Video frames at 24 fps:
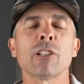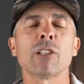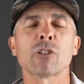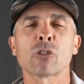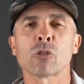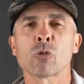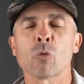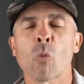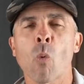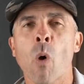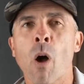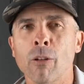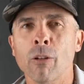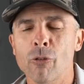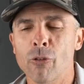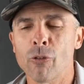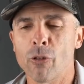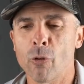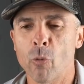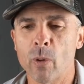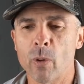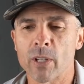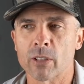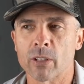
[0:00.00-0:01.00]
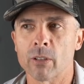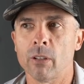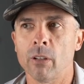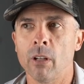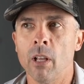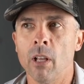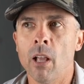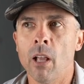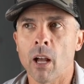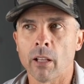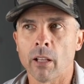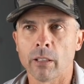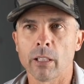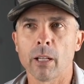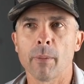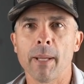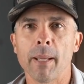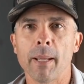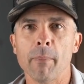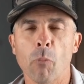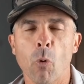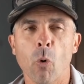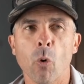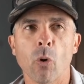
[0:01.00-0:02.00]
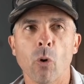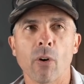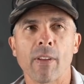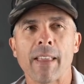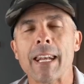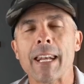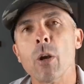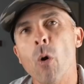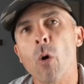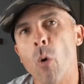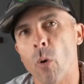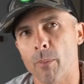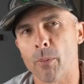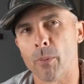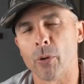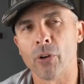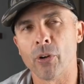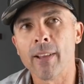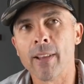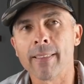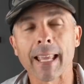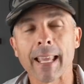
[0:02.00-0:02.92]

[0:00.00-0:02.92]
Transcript: swallow the whistle a little bit more than normal.